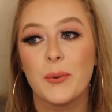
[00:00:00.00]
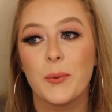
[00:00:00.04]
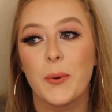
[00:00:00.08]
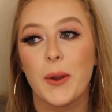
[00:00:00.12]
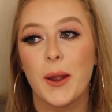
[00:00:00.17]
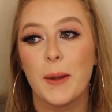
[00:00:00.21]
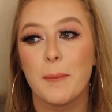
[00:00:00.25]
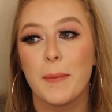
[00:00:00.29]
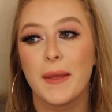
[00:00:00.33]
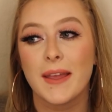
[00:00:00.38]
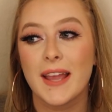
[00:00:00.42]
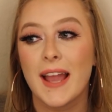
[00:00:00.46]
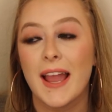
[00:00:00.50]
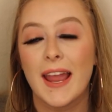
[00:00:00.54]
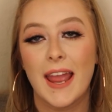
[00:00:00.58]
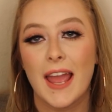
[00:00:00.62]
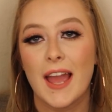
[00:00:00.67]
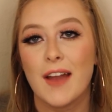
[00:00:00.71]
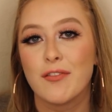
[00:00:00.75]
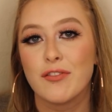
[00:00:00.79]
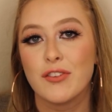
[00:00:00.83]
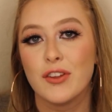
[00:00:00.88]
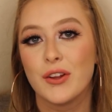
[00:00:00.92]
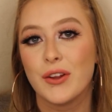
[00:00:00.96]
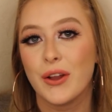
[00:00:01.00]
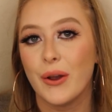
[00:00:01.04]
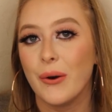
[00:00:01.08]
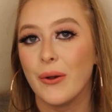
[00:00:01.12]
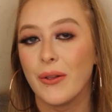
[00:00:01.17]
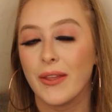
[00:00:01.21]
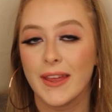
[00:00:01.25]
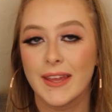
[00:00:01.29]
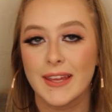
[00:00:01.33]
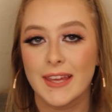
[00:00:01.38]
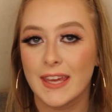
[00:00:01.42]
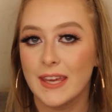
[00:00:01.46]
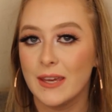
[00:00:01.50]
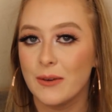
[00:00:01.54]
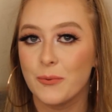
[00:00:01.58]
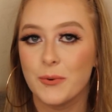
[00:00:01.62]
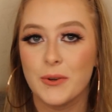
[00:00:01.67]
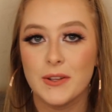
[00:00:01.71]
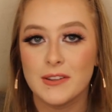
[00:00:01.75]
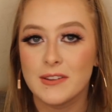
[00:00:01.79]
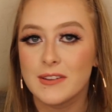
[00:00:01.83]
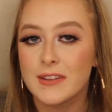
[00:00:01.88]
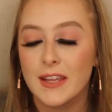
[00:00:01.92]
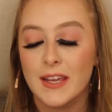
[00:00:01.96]
where I'm like, I have to go. Like, it
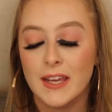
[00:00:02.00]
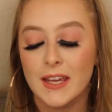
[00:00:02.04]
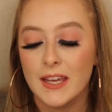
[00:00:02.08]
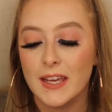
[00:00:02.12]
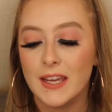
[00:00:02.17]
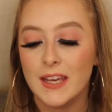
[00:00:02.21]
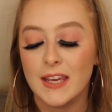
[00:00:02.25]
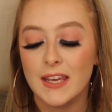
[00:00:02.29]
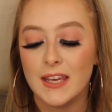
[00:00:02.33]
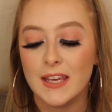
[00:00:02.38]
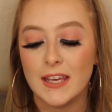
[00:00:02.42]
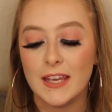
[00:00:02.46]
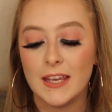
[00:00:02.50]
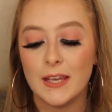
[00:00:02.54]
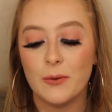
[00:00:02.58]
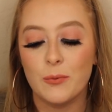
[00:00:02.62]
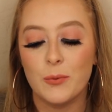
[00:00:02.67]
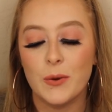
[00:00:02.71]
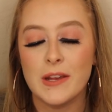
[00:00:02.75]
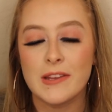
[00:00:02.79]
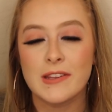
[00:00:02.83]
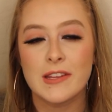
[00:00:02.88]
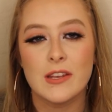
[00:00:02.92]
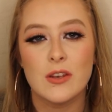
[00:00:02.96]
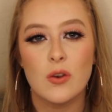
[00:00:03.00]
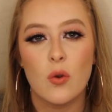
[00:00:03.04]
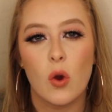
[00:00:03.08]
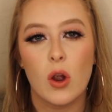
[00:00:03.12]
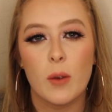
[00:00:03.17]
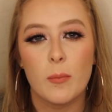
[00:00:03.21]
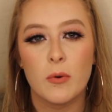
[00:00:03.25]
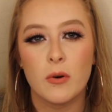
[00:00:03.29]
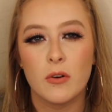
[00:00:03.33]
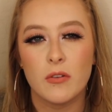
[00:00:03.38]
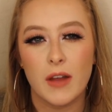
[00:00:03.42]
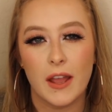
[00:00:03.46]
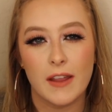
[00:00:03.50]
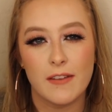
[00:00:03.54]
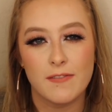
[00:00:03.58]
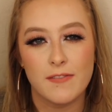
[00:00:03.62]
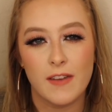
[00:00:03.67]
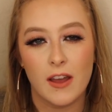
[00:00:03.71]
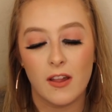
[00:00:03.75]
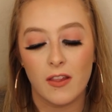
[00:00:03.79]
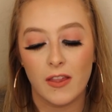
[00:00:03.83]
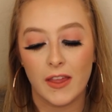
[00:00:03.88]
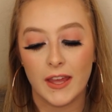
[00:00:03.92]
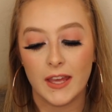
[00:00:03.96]
wasn't normal. I
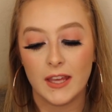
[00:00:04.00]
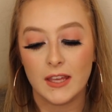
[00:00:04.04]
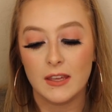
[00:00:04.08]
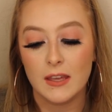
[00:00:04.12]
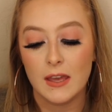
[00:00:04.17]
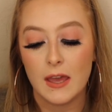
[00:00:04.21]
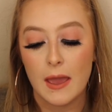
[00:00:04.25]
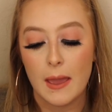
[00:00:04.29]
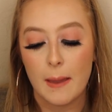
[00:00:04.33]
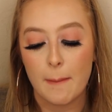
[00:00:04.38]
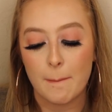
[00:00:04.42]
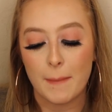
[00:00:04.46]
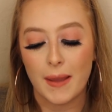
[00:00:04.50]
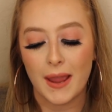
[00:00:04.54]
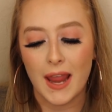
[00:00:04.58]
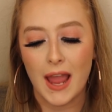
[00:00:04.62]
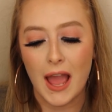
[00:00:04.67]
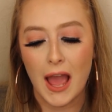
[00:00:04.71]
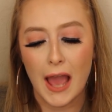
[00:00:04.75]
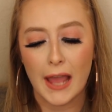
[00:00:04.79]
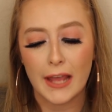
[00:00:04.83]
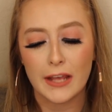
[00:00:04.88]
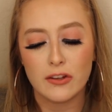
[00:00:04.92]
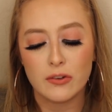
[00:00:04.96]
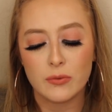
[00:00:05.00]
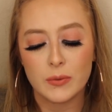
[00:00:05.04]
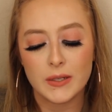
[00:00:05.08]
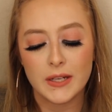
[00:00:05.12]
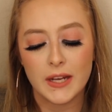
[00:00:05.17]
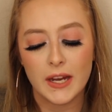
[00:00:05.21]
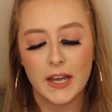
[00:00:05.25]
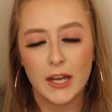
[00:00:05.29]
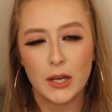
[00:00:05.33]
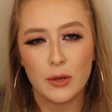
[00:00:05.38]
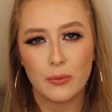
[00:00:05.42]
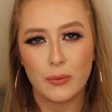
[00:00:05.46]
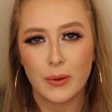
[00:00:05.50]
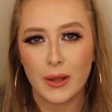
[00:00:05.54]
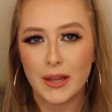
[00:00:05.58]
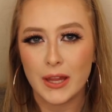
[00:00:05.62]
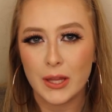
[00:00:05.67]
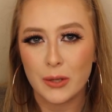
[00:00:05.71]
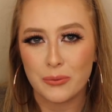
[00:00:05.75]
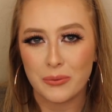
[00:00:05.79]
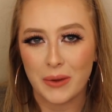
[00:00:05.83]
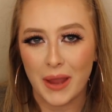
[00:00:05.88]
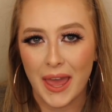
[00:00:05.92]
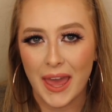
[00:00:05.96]
felt like my eyes were getting
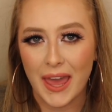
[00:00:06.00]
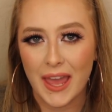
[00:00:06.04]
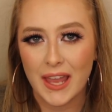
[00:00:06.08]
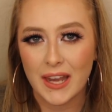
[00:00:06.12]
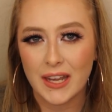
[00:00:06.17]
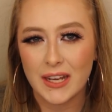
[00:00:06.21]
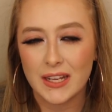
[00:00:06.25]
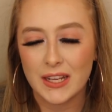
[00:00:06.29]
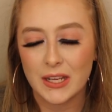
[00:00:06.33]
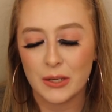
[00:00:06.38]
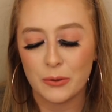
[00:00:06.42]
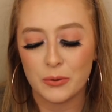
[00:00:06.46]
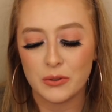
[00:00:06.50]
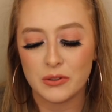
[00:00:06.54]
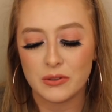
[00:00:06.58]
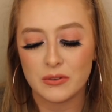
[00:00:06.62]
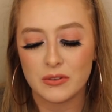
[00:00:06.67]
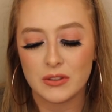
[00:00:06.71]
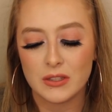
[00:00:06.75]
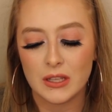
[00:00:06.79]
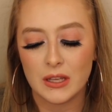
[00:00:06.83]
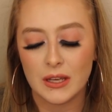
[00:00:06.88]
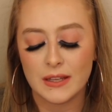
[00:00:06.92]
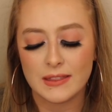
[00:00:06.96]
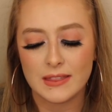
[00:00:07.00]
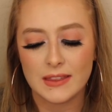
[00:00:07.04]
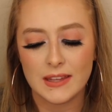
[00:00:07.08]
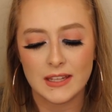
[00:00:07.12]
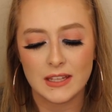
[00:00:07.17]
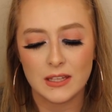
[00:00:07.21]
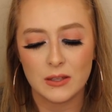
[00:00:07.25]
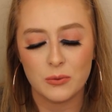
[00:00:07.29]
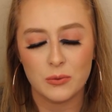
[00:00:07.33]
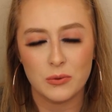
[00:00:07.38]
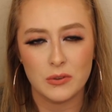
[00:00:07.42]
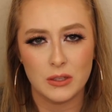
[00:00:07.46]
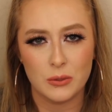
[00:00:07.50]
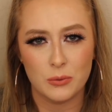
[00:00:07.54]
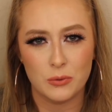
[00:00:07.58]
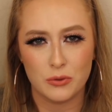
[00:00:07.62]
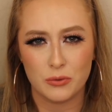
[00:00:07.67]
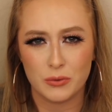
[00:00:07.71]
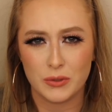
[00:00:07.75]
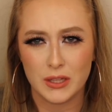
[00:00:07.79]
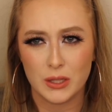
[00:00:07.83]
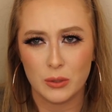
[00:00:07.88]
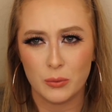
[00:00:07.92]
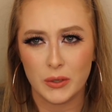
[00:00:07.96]
really red. I think it
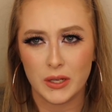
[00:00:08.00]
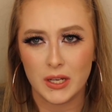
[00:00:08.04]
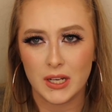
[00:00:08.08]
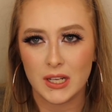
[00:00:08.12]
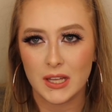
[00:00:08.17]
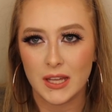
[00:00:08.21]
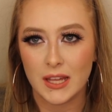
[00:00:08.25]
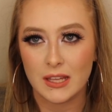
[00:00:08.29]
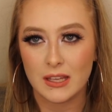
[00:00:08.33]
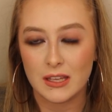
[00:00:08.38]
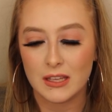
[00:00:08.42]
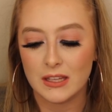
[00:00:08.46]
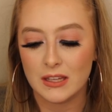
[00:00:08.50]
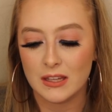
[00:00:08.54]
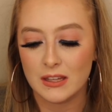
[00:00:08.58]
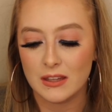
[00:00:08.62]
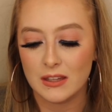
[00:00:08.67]
was really weird. Like,